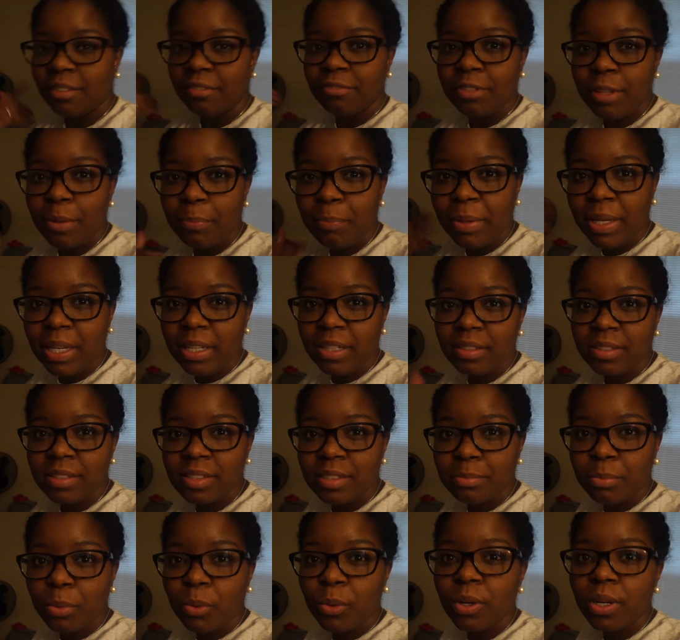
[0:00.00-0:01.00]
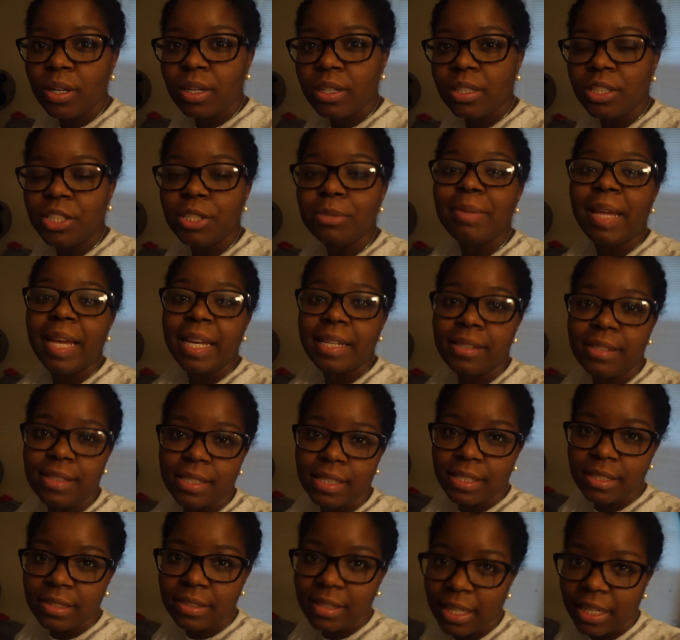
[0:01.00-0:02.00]
flipping sport,
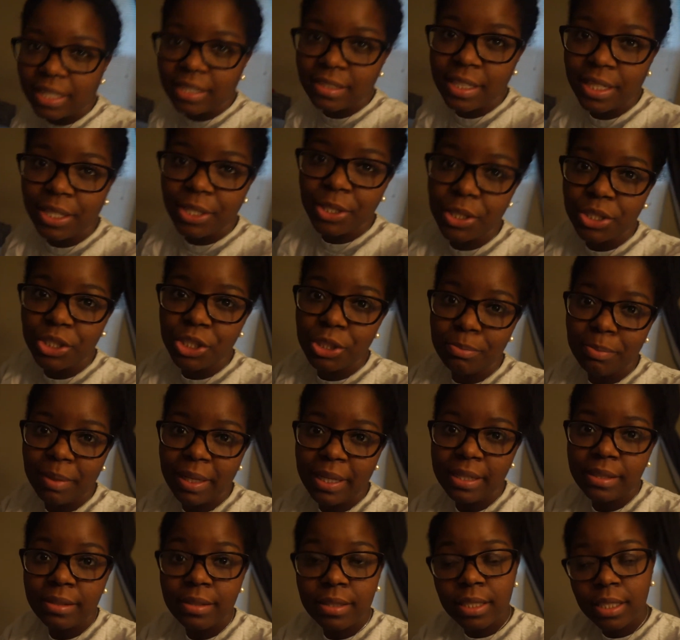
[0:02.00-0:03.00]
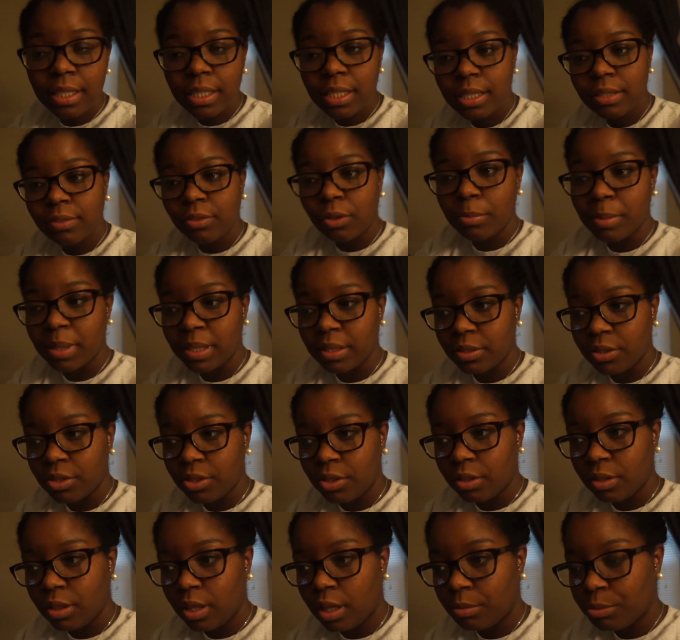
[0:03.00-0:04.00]
gymnastics. I gotta take her to gymnastics for my
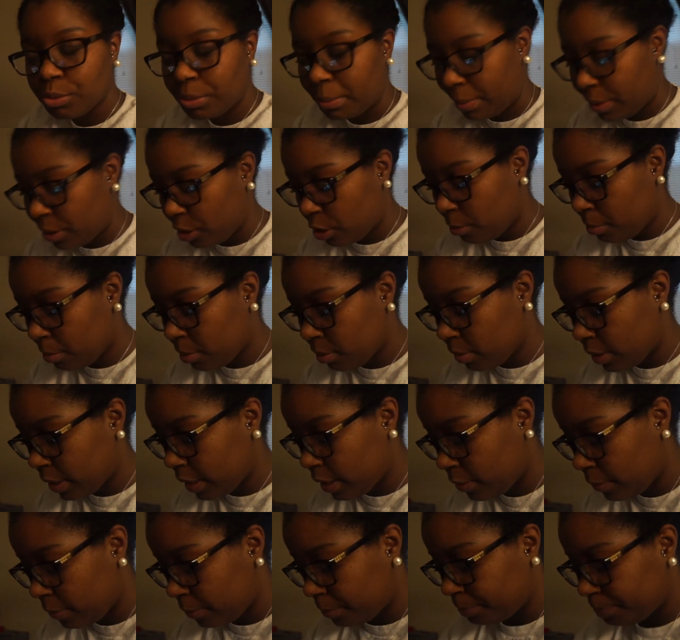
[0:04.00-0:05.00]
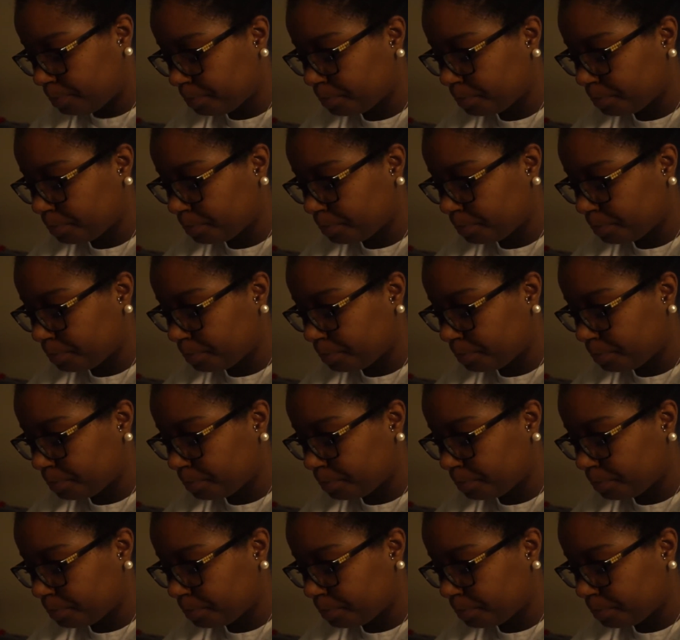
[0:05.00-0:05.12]
sister-in-law. I'm trying to help her out.